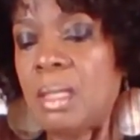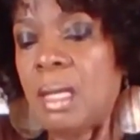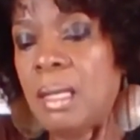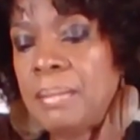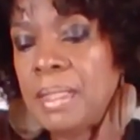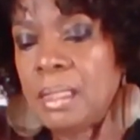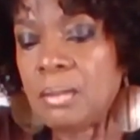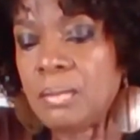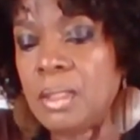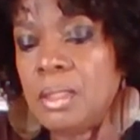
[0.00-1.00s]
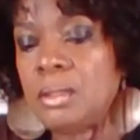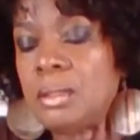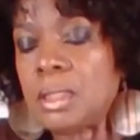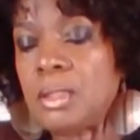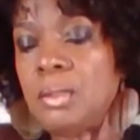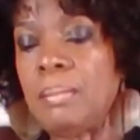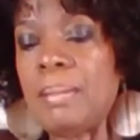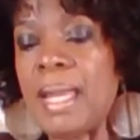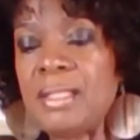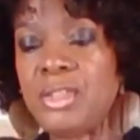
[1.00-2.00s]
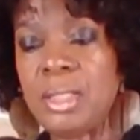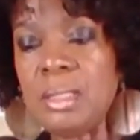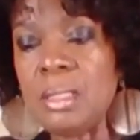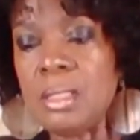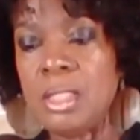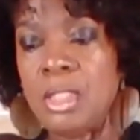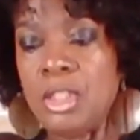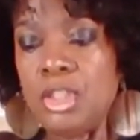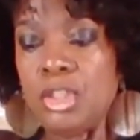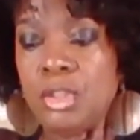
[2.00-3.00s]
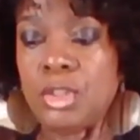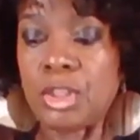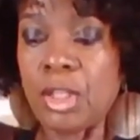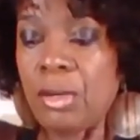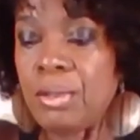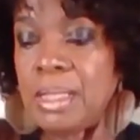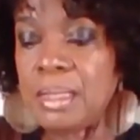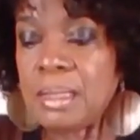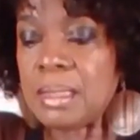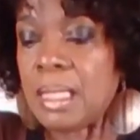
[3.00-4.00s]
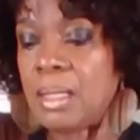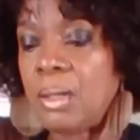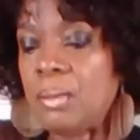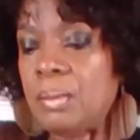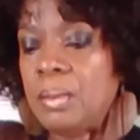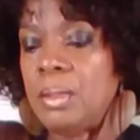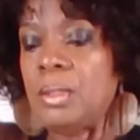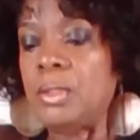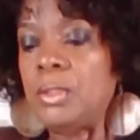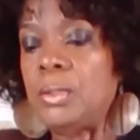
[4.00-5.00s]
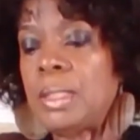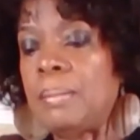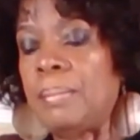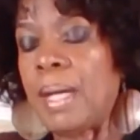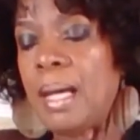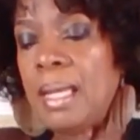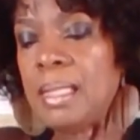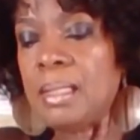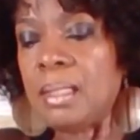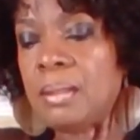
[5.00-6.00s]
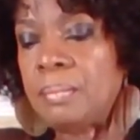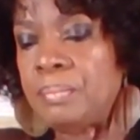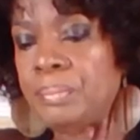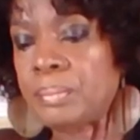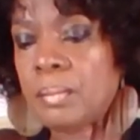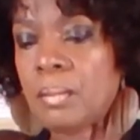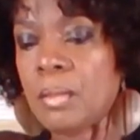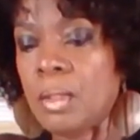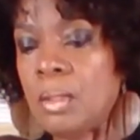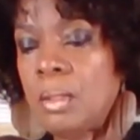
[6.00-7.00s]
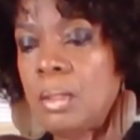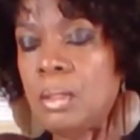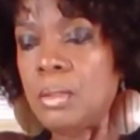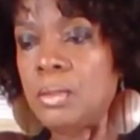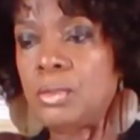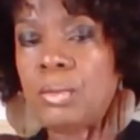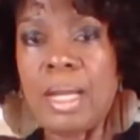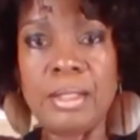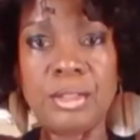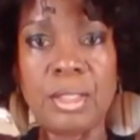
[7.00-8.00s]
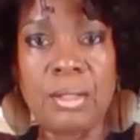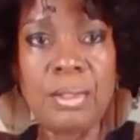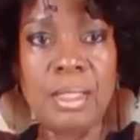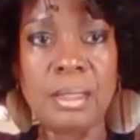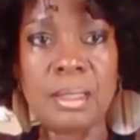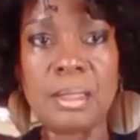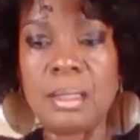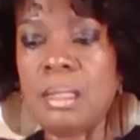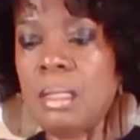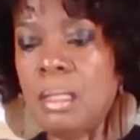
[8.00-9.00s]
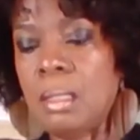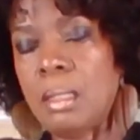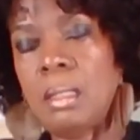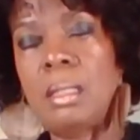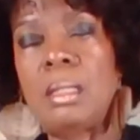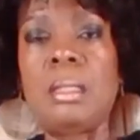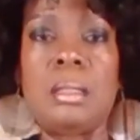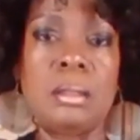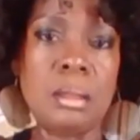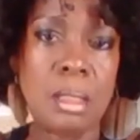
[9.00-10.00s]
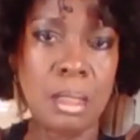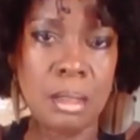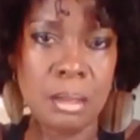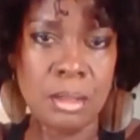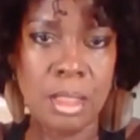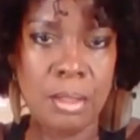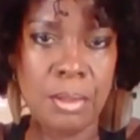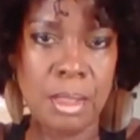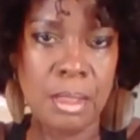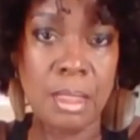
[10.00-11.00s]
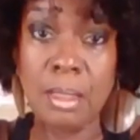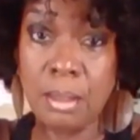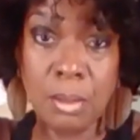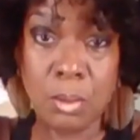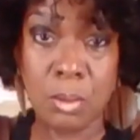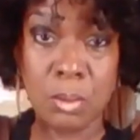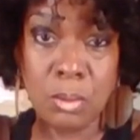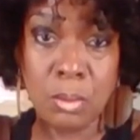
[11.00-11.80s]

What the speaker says: I mean, can you imagine cherries that you can buy, the dried cherries? Chocolate cherry, hello.